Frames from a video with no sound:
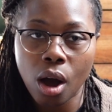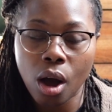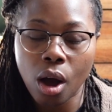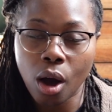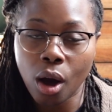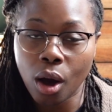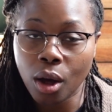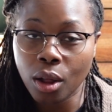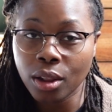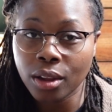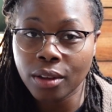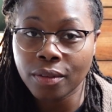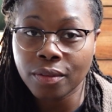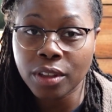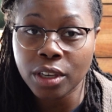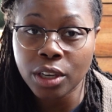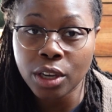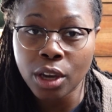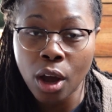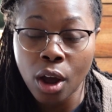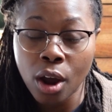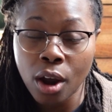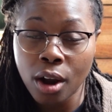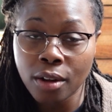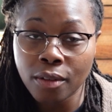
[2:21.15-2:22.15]
all of the
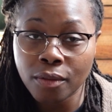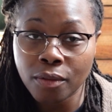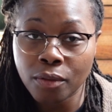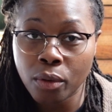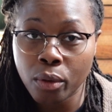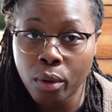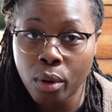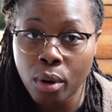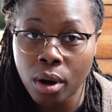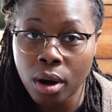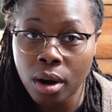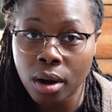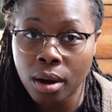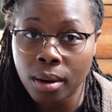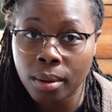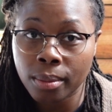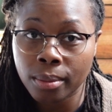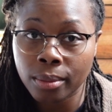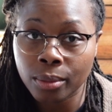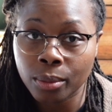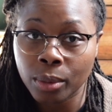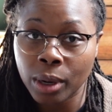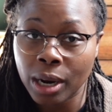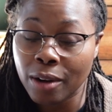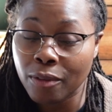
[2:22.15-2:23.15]
yarn for
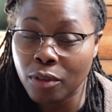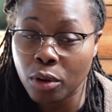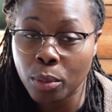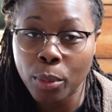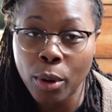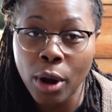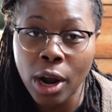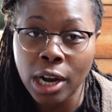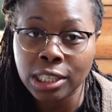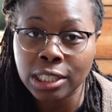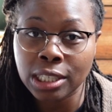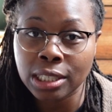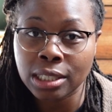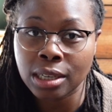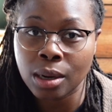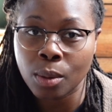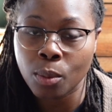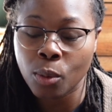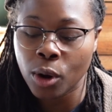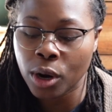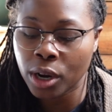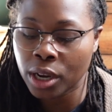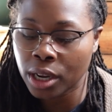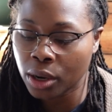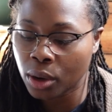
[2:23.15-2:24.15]
whatever project I'm
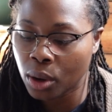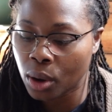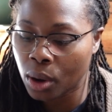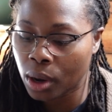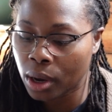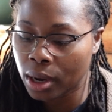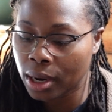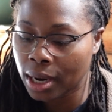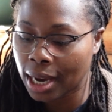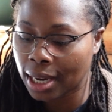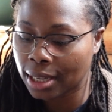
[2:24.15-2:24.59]
working on,